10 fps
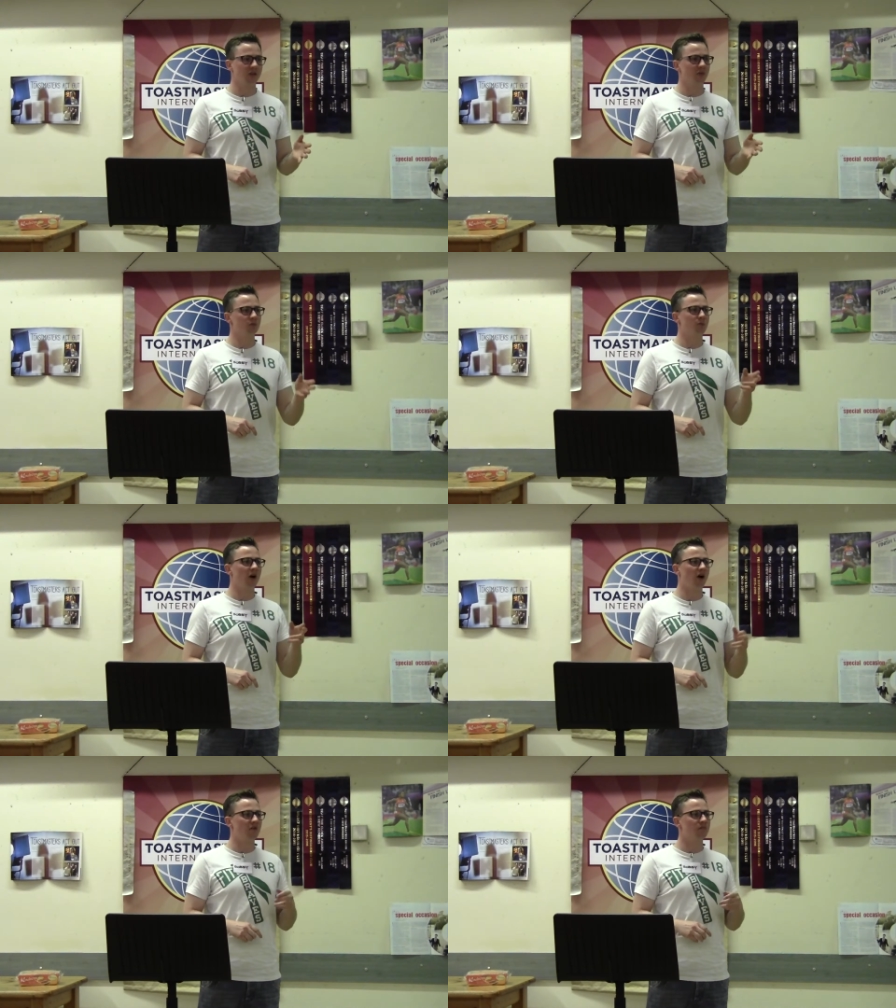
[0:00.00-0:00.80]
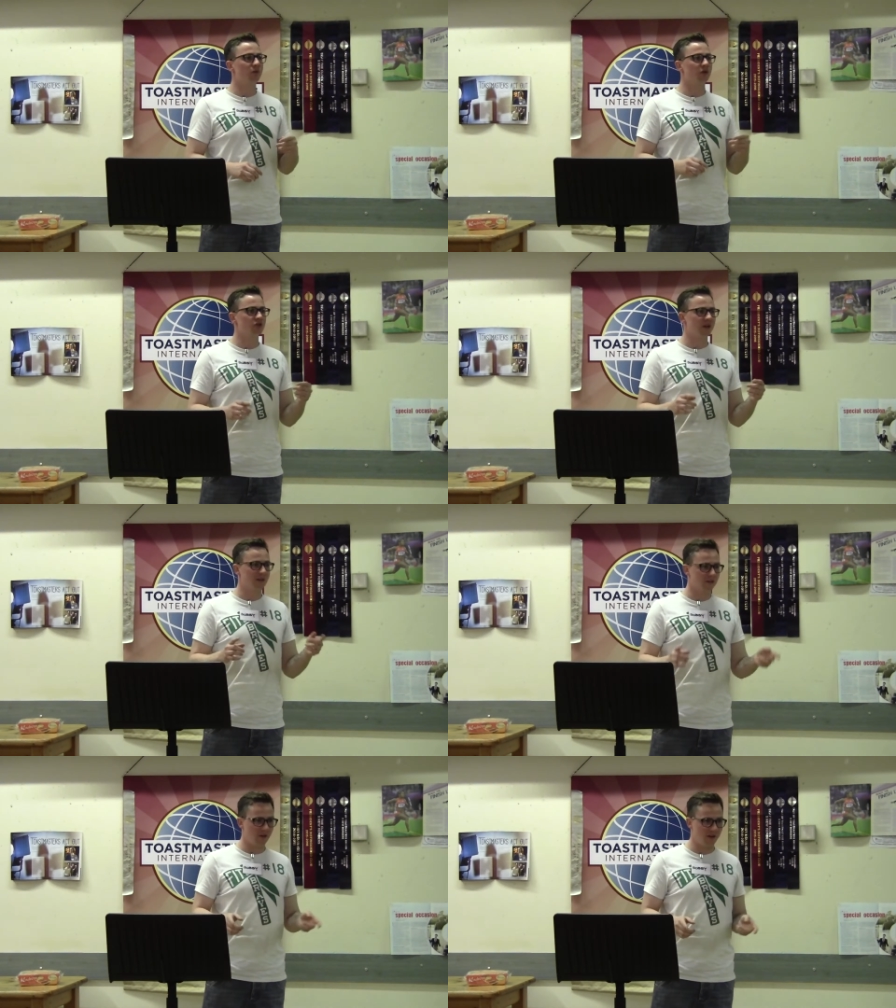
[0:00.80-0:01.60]
It was part of
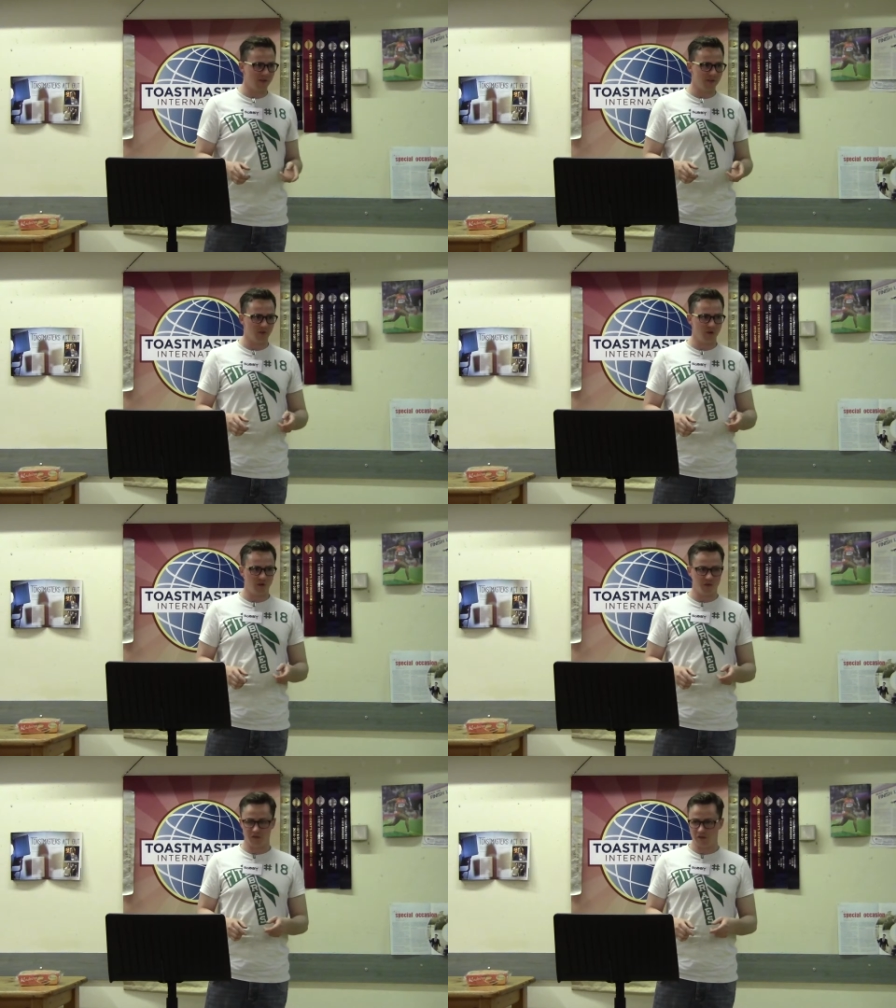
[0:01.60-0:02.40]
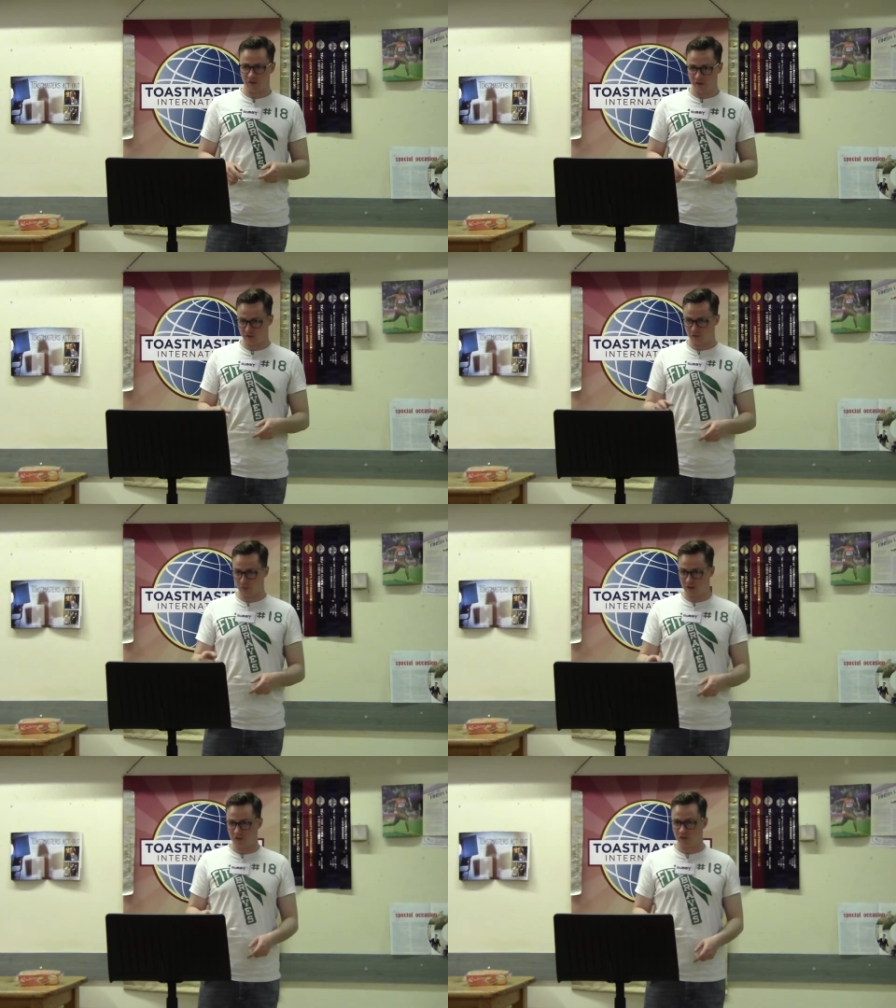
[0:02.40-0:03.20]
Project 9 of her
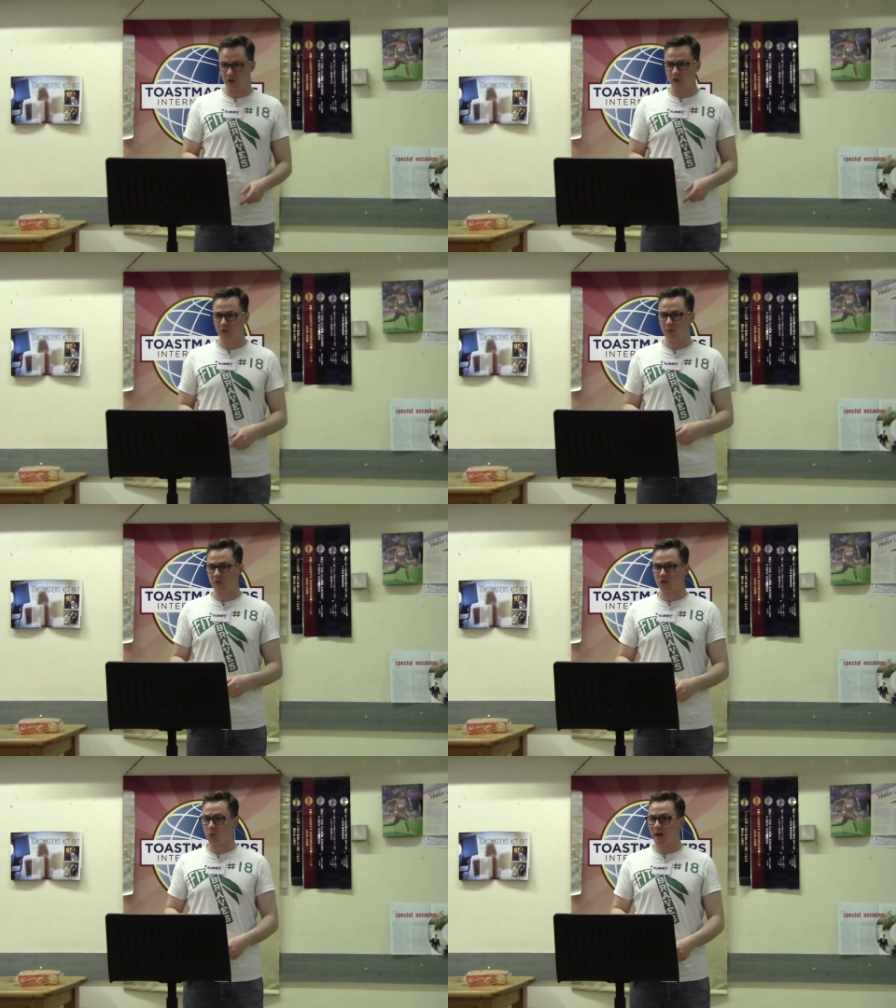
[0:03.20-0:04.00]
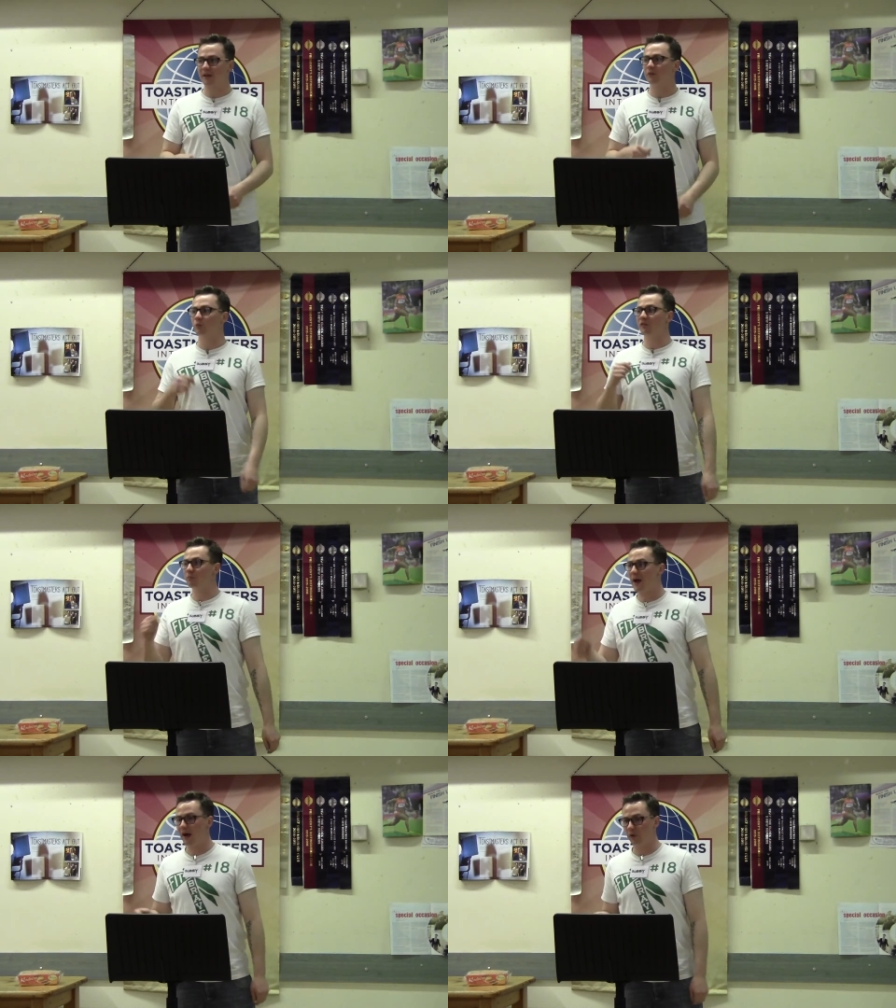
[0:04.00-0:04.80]
speech, to persuade
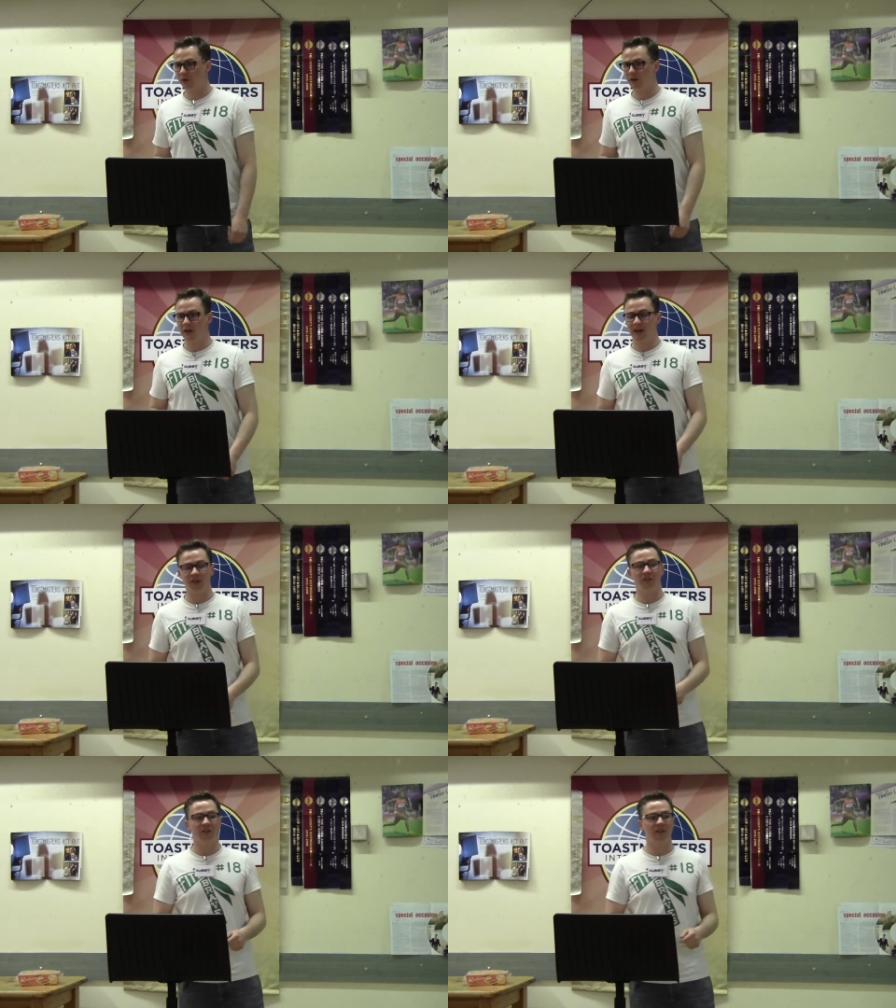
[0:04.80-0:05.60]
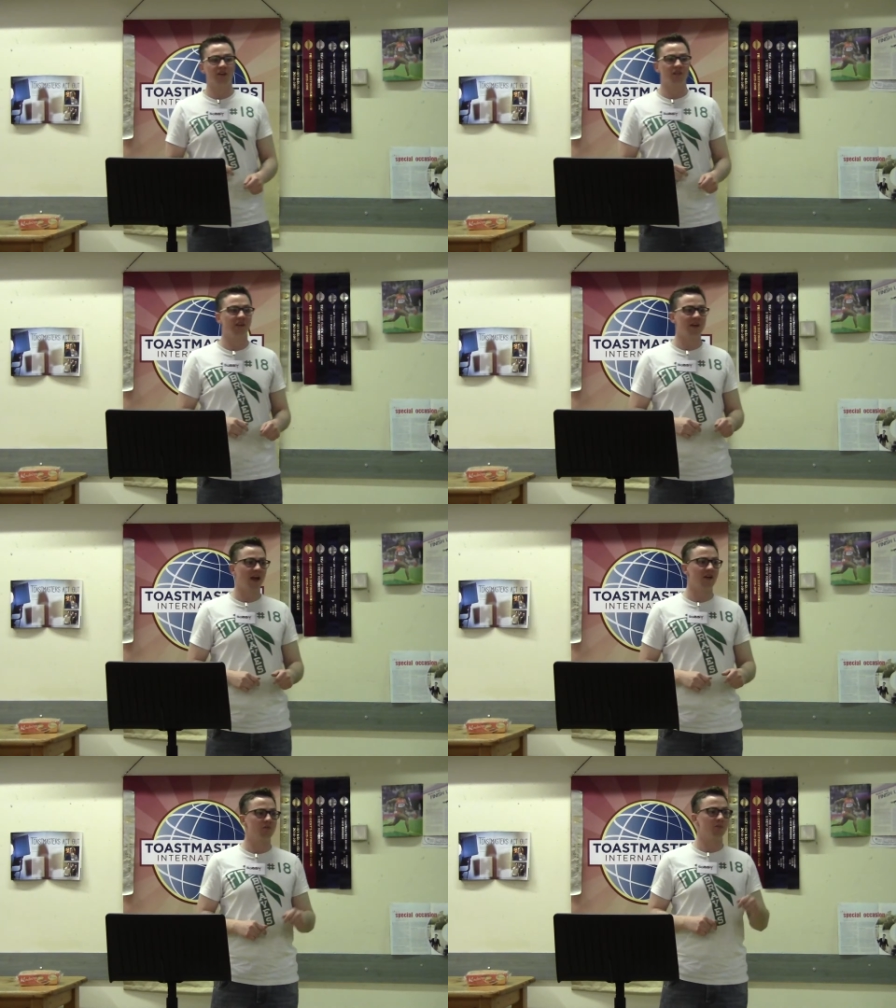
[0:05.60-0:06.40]
with power, and she definitely gave